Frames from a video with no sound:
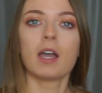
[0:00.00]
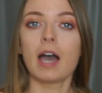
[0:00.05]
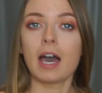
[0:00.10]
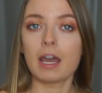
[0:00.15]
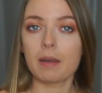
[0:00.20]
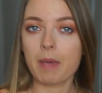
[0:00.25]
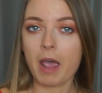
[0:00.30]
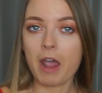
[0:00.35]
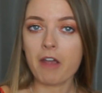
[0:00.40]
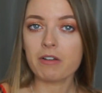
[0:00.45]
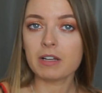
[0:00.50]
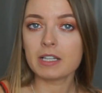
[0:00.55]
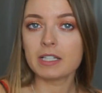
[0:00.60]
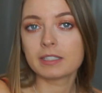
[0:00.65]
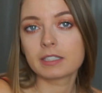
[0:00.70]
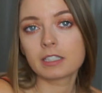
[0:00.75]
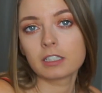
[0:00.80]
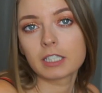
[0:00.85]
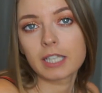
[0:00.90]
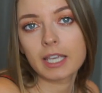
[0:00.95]
and apparently
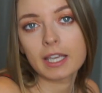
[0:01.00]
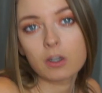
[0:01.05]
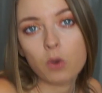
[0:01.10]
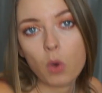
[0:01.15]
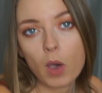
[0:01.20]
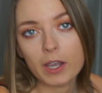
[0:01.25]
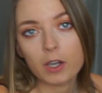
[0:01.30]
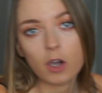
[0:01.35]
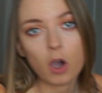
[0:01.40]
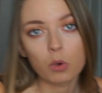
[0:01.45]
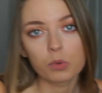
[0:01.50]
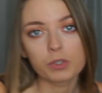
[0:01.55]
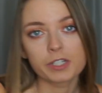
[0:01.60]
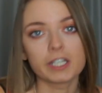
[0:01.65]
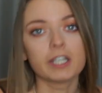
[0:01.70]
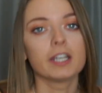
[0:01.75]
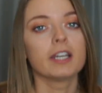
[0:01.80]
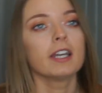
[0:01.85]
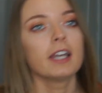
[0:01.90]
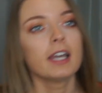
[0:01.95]
it's going to get quite cold
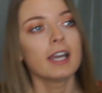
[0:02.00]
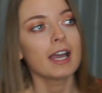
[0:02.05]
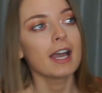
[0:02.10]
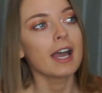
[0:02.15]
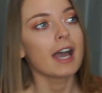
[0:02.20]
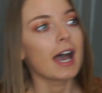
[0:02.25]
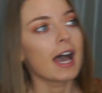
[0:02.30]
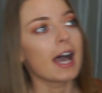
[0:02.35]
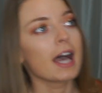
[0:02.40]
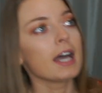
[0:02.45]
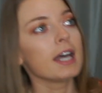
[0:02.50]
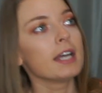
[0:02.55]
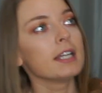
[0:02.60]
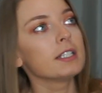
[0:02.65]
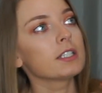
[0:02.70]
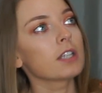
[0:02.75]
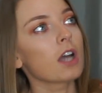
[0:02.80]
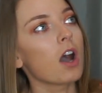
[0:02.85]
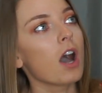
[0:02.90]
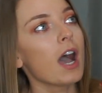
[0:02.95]
here,
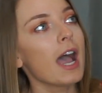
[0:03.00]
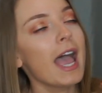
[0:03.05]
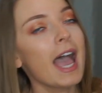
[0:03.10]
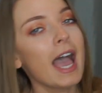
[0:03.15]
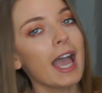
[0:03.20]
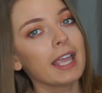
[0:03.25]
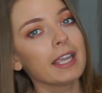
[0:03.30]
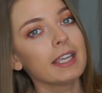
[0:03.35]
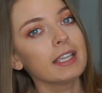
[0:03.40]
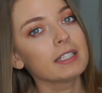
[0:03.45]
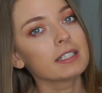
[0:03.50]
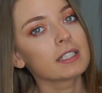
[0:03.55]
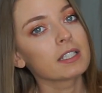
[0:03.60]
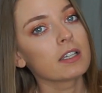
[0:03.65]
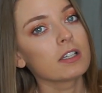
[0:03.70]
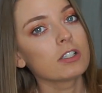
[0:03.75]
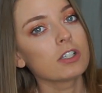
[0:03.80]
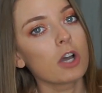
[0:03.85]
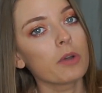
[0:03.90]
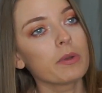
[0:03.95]
and I hate
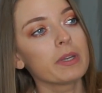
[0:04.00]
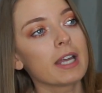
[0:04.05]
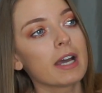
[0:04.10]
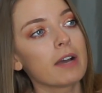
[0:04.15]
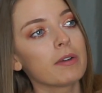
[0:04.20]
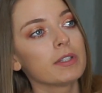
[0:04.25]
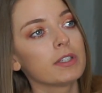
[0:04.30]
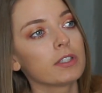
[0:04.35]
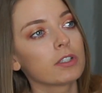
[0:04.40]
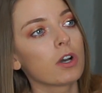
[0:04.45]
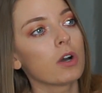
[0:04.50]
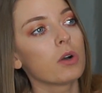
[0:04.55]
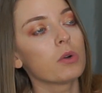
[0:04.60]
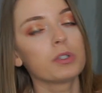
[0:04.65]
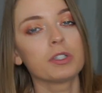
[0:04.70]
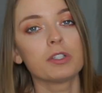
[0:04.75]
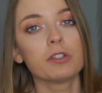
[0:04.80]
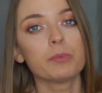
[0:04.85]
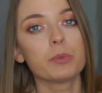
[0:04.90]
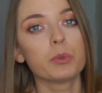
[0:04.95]
going out in the
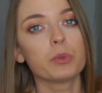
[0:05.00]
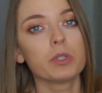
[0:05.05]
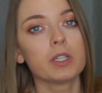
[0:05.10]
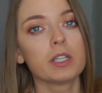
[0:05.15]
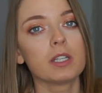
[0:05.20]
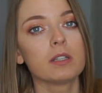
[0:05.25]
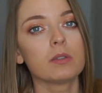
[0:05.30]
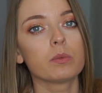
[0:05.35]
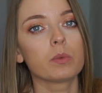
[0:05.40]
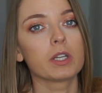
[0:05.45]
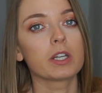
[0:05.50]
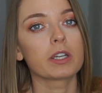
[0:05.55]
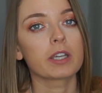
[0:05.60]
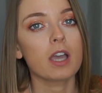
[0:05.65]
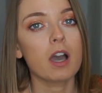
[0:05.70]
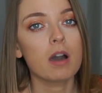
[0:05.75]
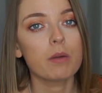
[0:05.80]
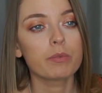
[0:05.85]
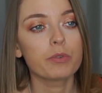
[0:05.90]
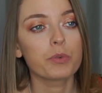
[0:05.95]
cold in the morning. When I
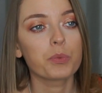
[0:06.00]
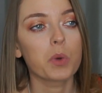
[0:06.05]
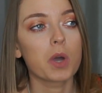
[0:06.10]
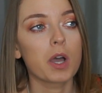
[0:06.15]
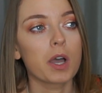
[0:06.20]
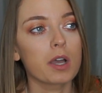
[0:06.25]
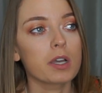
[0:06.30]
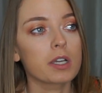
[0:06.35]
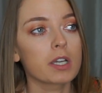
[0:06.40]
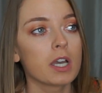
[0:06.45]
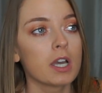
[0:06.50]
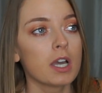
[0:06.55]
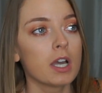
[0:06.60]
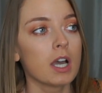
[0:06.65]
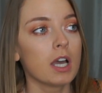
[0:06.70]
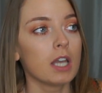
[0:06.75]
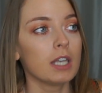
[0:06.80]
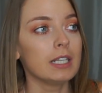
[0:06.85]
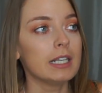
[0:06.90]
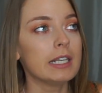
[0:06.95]
get up for work,
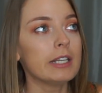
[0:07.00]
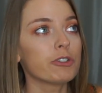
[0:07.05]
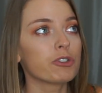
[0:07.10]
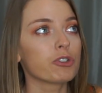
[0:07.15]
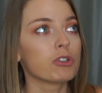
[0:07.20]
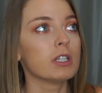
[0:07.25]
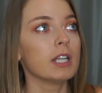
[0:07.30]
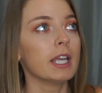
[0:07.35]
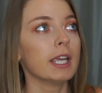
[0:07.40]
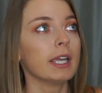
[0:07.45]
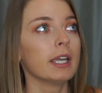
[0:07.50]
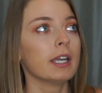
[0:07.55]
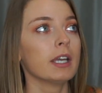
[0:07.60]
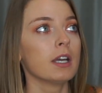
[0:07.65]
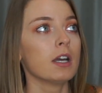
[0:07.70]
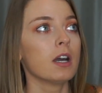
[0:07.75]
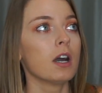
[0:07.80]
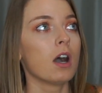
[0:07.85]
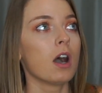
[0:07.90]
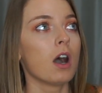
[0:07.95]
literally
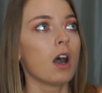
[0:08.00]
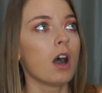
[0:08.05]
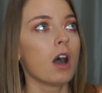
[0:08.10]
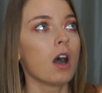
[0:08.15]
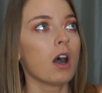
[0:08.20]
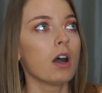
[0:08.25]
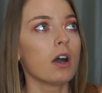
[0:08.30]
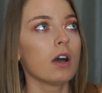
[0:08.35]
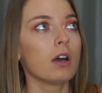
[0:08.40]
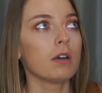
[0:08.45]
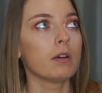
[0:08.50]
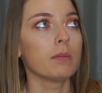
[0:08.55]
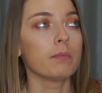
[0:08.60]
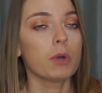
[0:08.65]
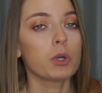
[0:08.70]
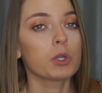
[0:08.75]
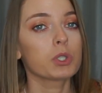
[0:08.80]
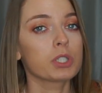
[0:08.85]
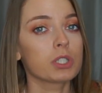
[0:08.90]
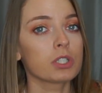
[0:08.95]

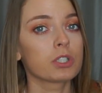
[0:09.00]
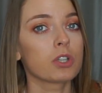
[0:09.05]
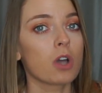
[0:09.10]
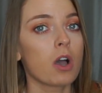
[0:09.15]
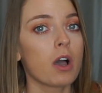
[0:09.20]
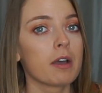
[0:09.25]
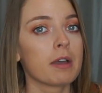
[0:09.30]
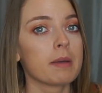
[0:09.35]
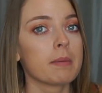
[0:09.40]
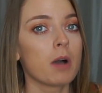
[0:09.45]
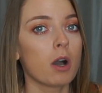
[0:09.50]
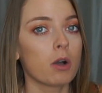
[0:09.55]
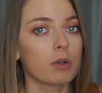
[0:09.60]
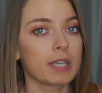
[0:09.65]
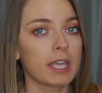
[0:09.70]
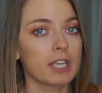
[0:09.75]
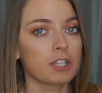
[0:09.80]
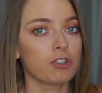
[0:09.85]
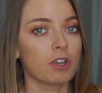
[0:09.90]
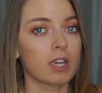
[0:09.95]
most of the time I'll
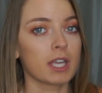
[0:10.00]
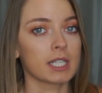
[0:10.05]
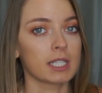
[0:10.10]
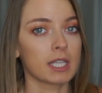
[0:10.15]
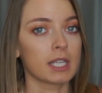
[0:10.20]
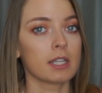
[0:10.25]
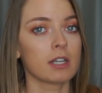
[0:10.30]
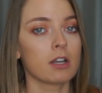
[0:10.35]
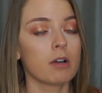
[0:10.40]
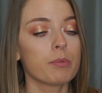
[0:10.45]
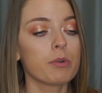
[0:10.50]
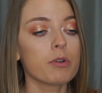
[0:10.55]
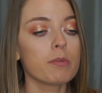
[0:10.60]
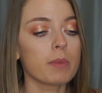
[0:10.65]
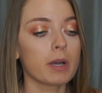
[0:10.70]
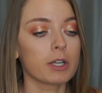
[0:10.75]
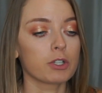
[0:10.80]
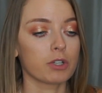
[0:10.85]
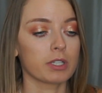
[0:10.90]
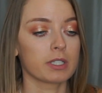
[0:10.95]
get dressed and then I'll put
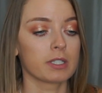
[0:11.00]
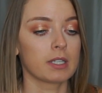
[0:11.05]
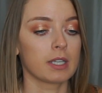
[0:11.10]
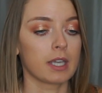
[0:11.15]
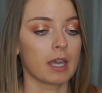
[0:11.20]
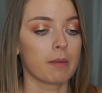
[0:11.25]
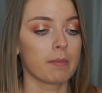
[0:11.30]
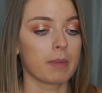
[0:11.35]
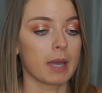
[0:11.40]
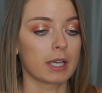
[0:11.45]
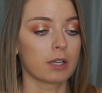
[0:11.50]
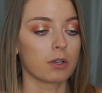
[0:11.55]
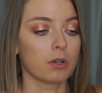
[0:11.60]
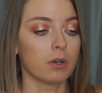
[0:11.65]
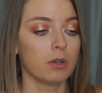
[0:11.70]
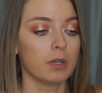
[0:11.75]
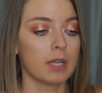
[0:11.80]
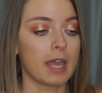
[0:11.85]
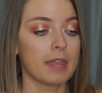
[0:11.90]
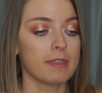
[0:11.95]
my dressing gown back
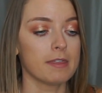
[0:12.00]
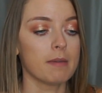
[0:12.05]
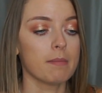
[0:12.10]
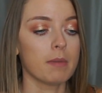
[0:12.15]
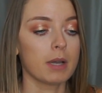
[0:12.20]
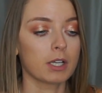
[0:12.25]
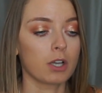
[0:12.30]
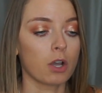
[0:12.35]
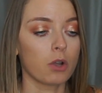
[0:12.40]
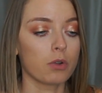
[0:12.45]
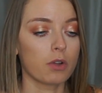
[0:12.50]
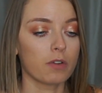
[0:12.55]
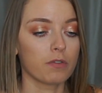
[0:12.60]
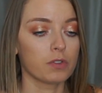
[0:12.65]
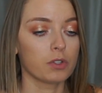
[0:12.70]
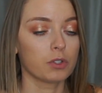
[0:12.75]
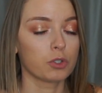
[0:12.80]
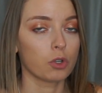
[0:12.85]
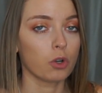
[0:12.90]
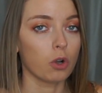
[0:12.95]
on and then my coat over
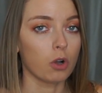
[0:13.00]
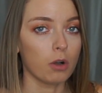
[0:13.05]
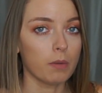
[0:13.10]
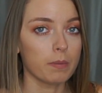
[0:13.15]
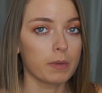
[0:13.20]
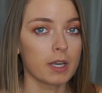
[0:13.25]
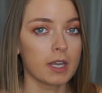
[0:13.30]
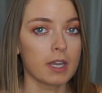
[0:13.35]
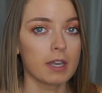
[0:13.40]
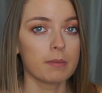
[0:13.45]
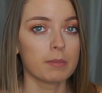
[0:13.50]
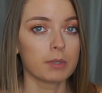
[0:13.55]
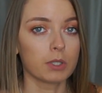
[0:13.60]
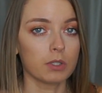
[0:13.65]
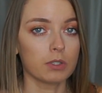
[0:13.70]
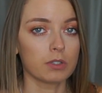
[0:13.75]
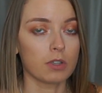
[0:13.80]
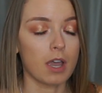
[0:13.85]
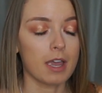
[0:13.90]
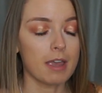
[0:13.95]
the top,
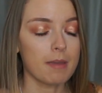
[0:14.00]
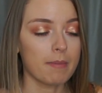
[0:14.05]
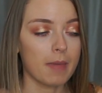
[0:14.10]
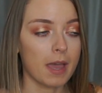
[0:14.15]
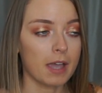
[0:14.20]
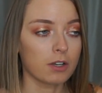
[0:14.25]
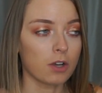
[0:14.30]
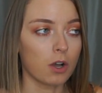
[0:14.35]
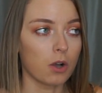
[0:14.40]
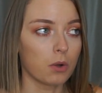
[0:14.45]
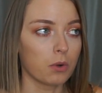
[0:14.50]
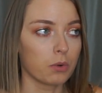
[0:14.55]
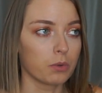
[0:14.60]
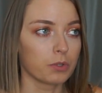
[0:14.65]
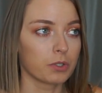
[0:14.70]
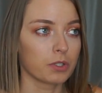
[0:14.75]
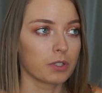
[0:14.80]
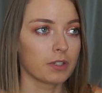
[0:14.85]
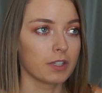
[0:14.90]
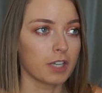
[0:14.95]
because I am that
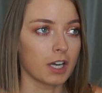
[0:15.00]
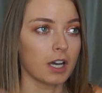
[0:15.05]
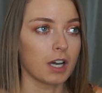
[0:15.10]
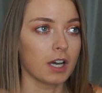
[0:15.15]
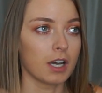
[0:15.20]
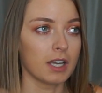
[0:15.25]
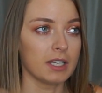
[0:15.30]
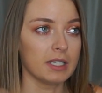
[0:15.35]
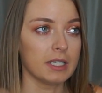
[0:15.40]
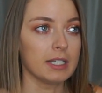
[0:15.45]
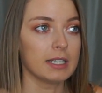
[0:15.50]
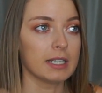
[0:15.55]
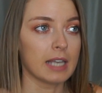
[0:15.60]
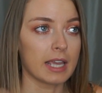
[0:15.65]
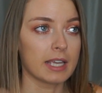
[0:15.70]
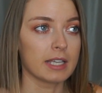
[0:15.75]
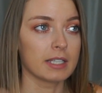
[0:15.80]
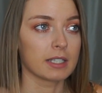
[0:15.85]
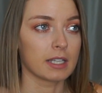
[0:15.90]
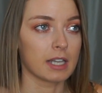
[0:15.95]
cold that I need
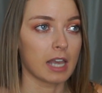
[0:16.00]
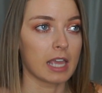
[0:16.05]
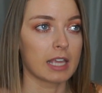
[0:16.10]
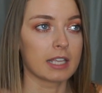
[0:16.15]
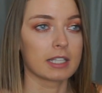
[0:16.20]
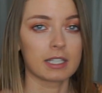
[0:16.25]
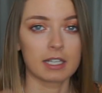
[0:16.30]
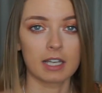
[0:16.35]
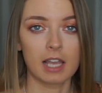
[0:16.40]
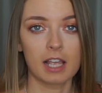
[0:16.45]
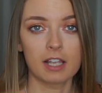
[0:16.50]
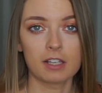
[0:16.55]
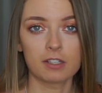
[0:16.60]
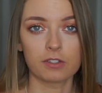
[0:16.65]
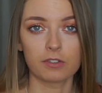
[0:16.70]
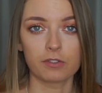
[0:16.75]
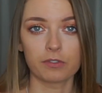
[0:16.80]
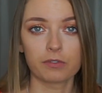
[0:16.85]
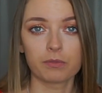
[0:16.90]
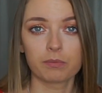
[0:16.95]
layers and layers and layers
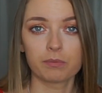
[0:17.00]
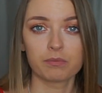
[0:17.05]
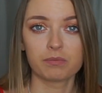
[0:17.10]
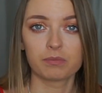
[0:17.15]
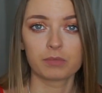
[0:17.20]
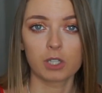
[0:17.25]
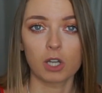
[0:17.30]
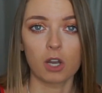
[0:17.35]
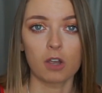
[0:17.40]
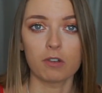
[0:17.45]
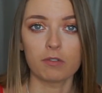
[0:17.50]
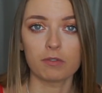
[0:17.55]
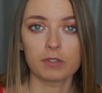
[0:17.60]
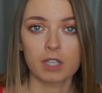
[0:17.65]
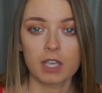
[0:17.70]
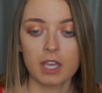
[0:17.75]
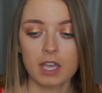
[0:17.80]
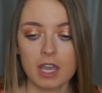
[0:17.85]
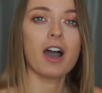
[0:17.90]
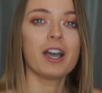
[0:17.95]
of clothes.
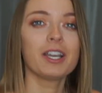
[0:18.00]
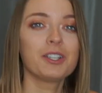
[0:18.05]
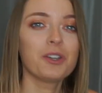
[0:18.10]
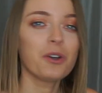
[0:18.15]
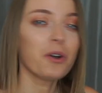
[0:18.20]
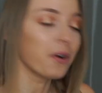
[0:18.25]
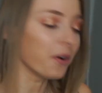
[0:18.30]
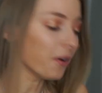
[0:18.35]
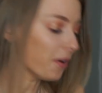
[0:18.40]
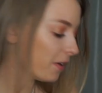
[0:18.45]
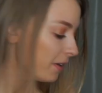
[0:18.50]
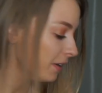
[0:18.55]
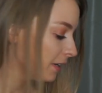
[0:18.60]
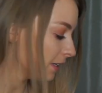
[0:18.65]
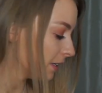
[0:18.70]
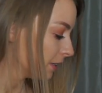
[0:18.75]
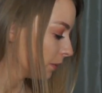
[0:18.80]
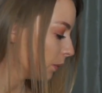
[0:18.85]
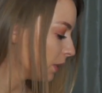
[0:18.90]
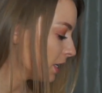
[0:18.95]
I got
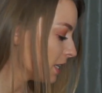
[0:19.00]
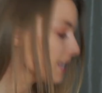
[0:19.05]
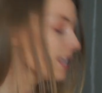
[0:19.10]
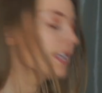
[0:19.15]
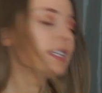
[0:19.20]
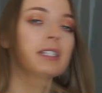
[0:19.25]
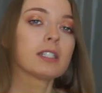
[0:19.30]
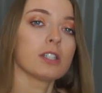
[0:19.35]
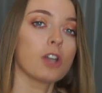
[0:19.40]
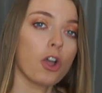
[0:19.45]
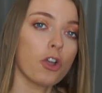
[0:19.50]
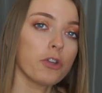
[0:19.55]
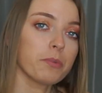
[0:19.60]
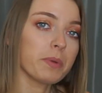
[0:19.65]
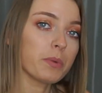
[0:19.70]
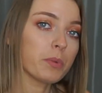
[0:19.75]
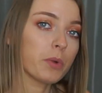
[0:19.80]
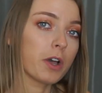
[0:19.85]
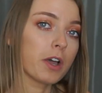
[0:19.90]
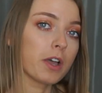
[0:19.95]
one of these and I hope
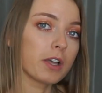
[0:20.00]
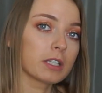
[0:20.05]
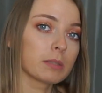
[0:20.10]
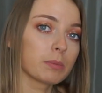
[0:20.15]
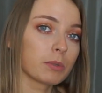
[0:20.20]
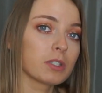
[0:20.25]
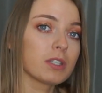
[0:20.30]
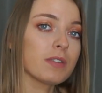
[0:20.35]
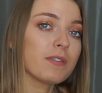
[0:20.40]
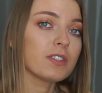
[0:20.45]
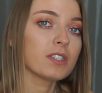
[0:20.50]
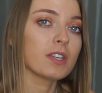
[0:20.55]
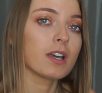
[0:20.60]
it works, because if it